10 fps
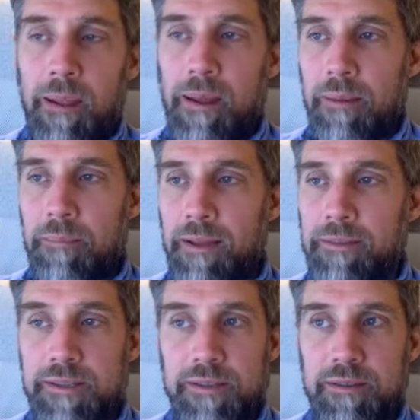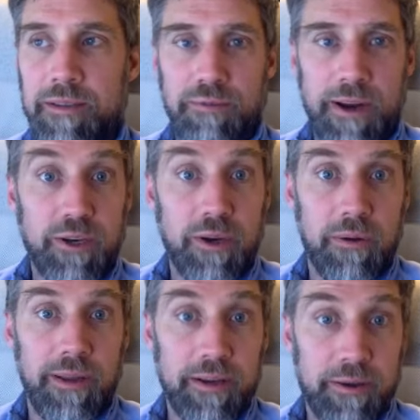And this
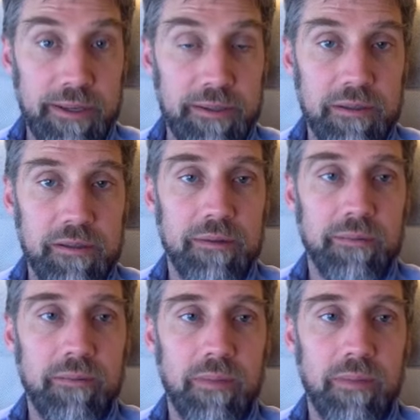ratio increases.